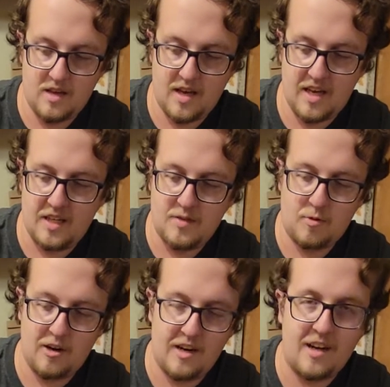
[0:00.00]
Hey, it's
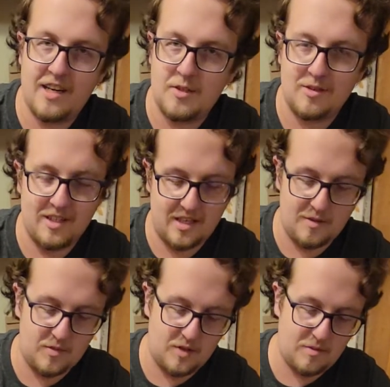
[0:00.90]
pretty nice when it
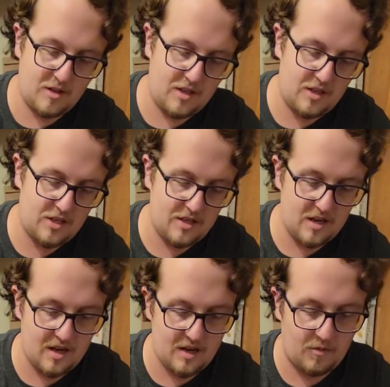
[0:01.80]
comes up clutch.
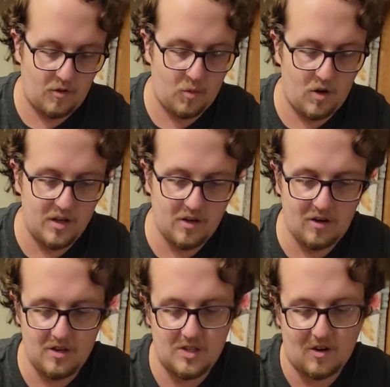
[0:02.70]
For 1
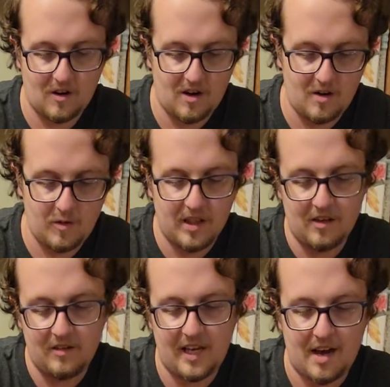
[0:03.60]
card starter, we
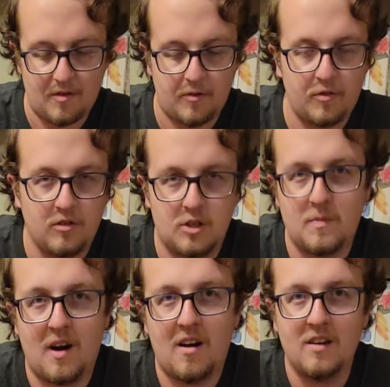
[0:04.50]
literally have a Foolish
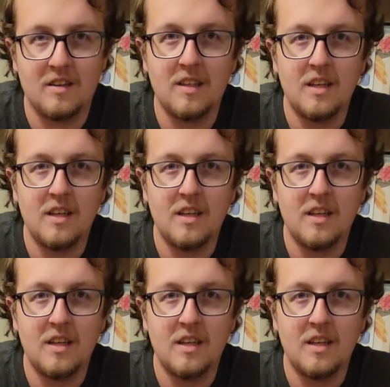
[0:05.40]
Burial.